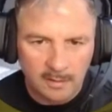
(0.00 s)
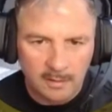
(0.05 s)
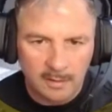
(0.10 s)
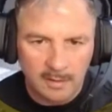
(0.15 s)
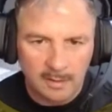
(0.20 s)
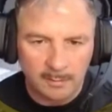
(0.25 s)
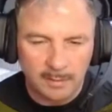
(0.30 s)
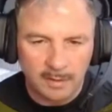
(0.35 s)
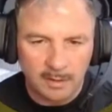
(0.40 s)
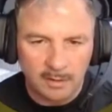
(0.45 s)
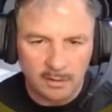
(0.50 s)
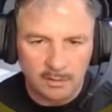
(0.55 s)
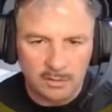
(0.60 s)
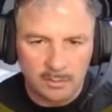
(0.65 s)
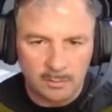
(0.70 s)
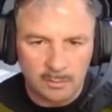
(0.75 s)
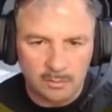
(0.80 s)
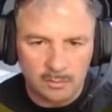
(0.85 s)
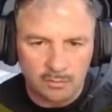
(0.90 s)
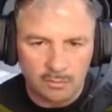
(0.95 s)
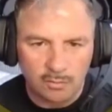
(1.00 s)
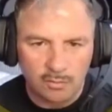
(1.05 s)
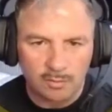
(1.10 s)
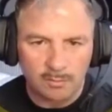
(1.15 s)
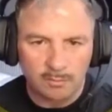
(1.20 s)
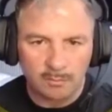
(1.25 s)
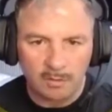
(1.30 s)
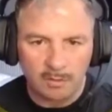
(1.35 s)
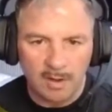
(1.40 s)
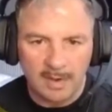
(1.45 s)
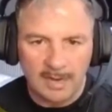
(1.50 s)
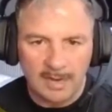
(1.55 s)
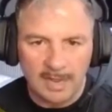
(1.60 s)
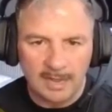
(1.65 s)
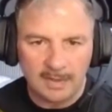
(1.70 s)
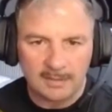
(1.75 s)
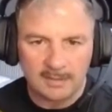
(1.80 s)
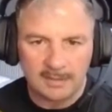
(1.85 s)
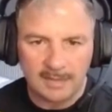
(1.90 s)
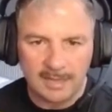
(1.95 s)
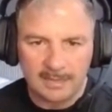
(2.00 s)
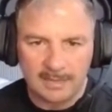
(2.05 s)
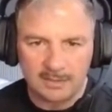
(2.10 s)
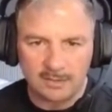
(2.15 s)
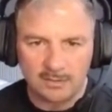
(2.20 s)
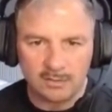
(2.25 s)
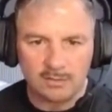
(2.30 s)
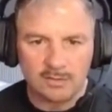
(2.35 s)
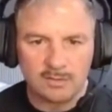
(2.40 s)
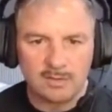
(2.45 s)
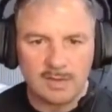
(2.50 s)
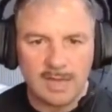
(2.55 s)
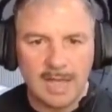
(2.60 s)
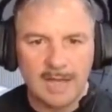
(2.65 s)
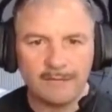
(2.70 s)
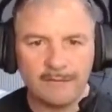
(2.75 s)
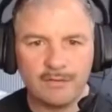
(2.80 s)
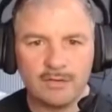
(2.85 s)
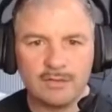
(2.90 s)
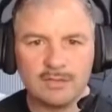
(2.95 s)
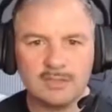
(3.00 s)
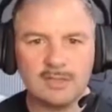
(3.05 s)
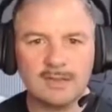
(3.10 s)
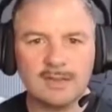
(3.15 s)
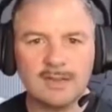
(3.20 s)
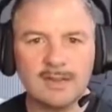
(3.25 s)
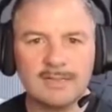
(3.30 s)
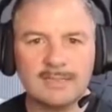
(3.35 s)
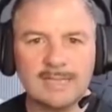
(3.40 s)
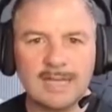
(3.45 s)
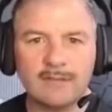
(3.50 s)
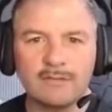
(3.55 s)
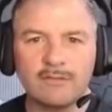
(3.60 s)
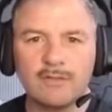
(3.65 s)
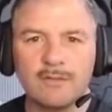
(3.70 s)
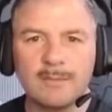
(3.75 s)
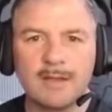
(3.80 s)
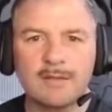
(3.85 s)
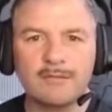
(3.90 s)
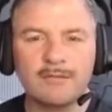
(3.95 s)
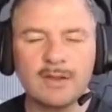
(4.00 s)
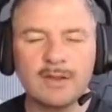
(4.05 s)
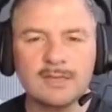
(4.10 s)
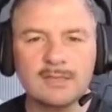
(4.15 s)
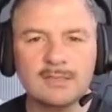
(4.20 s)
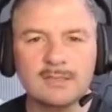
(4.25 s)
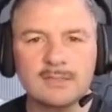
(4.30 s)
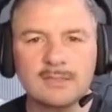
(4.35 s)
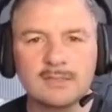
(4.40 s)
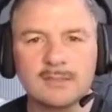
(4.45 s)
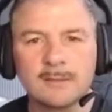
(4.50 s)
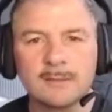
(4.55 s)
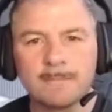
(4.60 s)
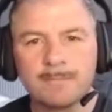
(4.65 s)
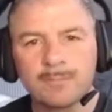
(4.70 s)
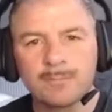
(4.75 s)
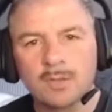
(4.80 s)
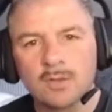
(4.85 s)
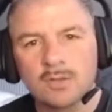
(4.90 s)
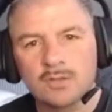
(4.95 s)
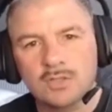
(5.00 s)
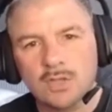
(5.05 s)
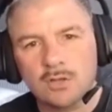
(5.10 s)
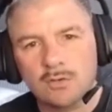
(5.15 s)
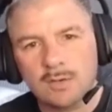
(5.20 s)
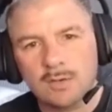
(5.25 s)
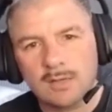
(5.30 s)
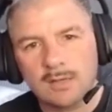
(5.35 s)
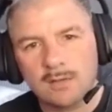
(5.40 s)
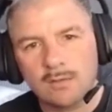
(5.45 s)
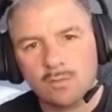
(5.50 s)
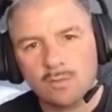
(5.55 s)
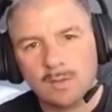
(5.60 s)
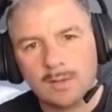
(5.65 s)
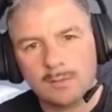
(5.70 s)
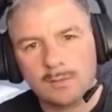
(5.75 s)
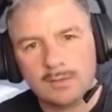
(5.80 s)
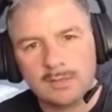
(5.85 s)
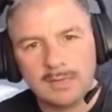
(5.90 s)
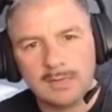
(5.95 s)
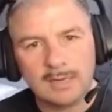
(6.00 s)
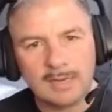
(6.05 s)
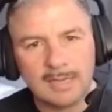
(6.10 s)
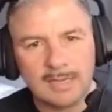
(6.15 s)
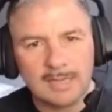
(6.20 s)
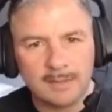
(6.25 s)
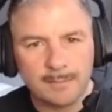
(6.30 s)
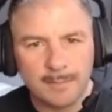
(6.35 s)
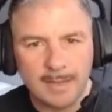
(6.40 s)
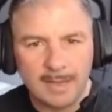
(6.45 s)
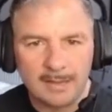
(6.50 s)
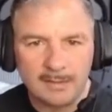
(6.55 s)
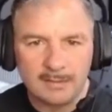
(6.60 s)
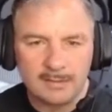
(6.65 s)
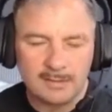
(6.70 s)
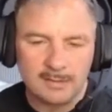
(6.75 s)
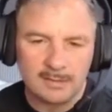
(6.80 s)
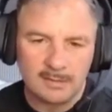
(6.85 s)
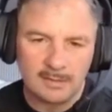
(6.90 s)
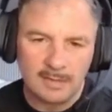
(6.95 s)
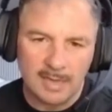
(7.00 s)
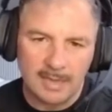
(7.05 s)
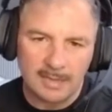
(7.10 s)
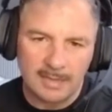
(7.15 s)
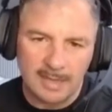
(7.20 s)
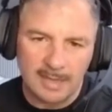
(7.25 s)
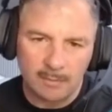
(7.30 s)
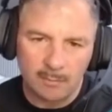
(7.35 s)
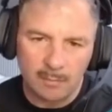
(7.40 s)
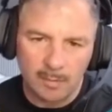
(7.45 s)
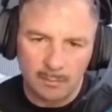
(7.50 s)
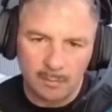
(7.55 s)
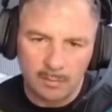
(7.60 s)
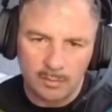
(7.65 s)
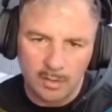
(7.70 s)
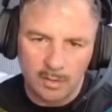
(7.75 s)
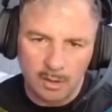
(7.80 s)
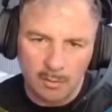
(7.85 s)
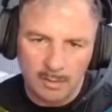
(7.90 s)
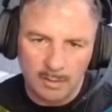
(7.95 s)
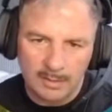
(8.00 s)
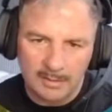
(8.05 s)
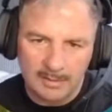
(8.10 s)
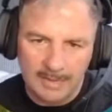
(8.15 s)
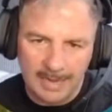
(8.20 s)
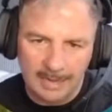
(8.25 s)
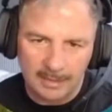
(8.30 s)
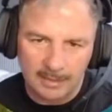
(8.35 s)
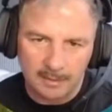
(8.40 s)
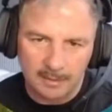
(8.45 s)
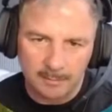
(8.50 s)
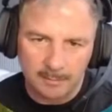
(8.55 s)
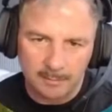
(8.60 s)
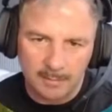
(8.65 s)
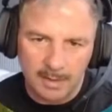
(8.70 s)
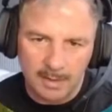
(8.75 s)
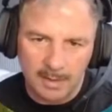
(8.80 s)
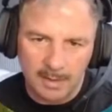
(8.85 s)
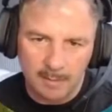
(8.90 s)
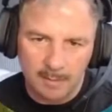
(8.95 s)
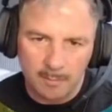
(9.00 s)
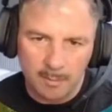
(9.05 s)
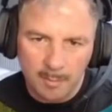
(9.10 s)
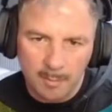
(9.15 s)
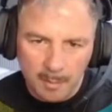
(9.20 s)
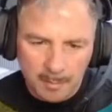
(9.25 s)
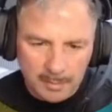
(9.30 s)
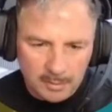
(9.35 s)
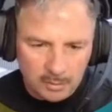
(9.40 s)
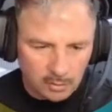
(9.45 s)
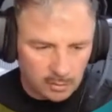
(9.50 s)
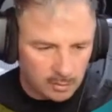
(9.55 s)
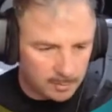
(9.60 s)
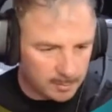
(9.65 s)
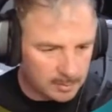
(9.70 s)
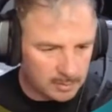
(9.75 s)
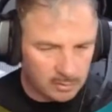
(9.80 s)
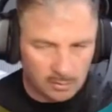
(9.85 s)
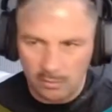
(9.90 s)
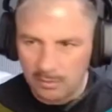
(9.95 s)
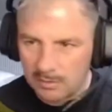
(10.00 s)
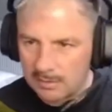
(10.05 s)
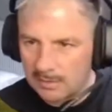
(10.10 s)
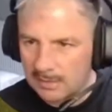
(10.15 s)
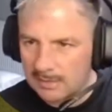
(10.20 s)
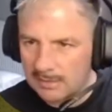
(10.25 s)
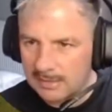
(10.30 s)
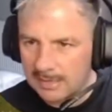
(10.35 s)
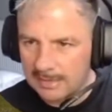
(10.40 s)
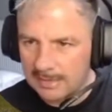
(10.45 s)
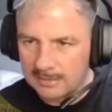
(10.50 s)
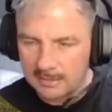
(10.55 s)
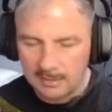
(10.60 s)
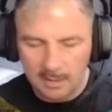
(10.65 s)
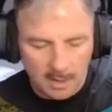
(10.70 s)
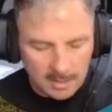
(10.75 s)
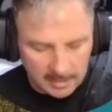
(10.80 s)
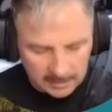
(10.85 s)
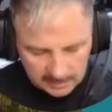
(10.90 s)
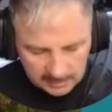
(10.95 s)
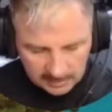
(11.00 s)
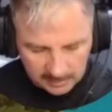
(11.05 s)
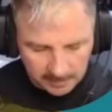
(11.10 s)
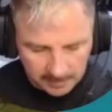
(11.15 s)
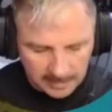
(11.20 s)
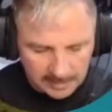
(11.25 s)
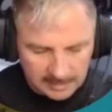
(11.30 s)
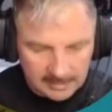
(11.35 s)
There we go, so we drew them right out, so that's good. Our first little attack from our friends. So we would clear them out, and then we would go and attack them. We'll probably do them as soon as this next science has been